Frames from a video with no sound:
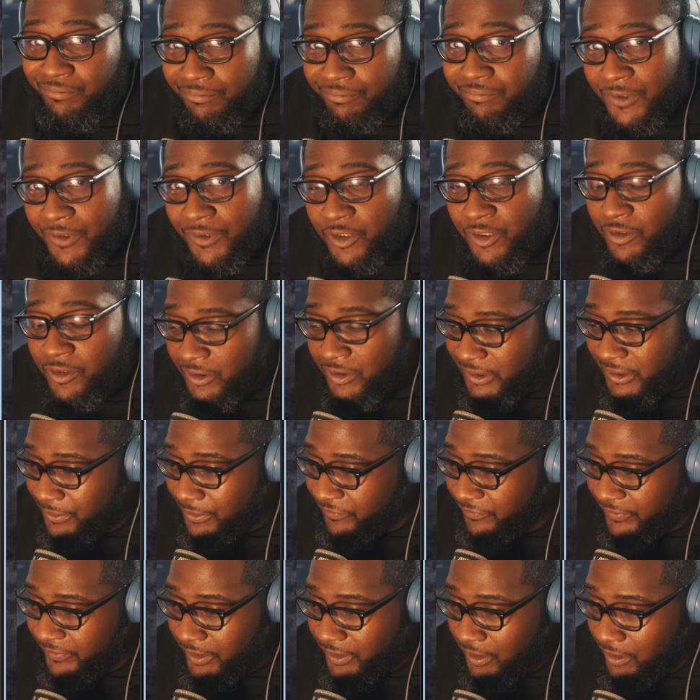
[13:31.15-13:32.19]
little gem
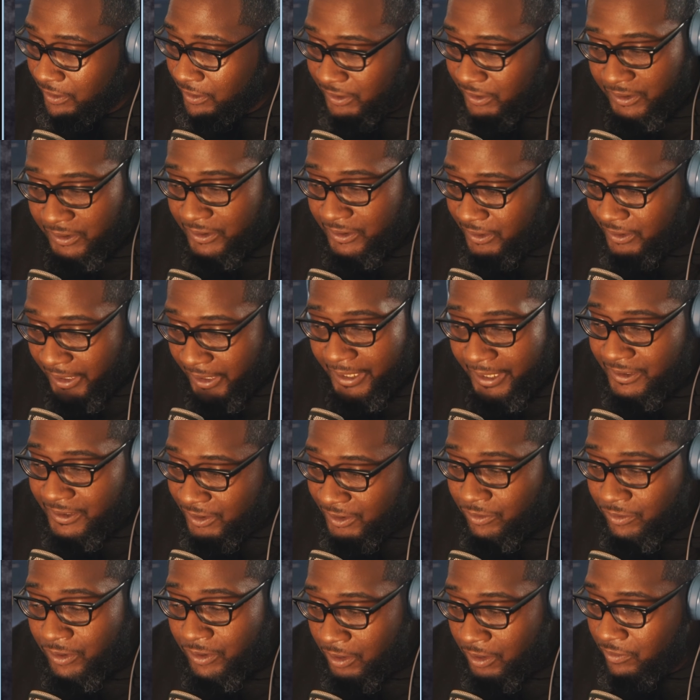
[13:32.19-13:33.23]
for y'all, just in case
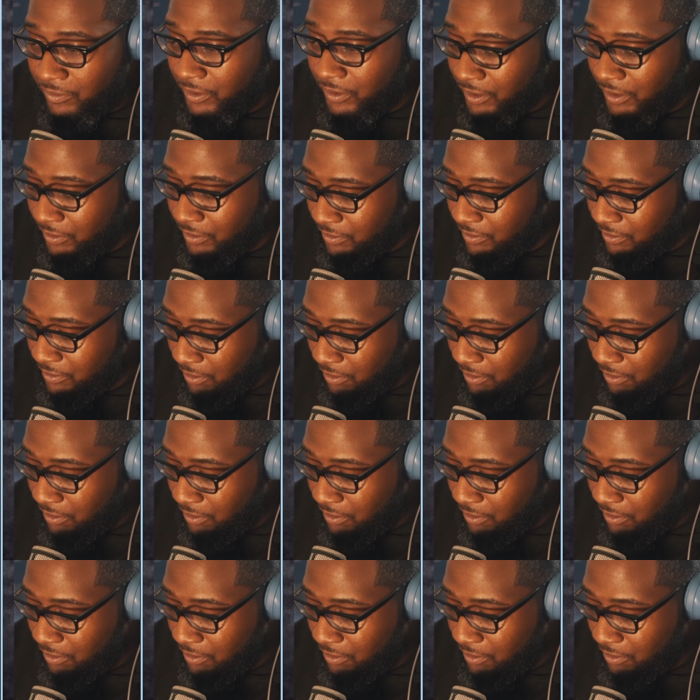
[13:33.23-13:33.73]
you don't know.